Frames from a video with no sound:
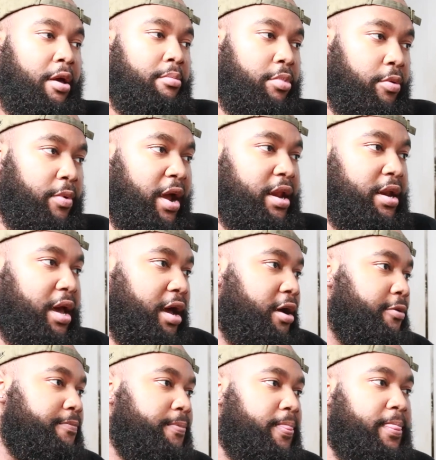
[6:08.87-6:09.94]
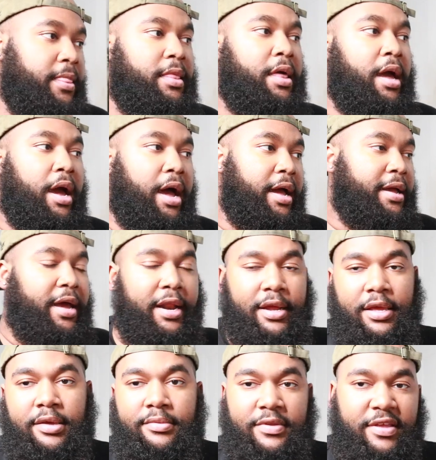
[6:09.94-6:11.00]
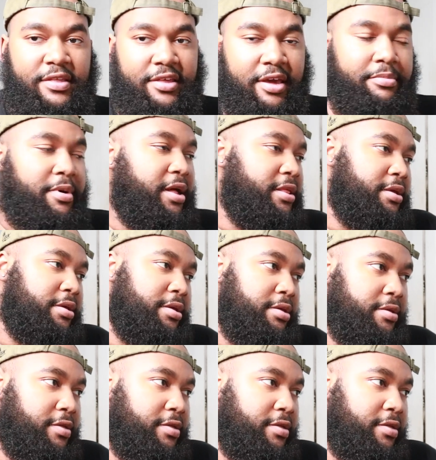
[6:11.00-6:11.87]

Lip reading: But right now, I got to give it to Jay Molley.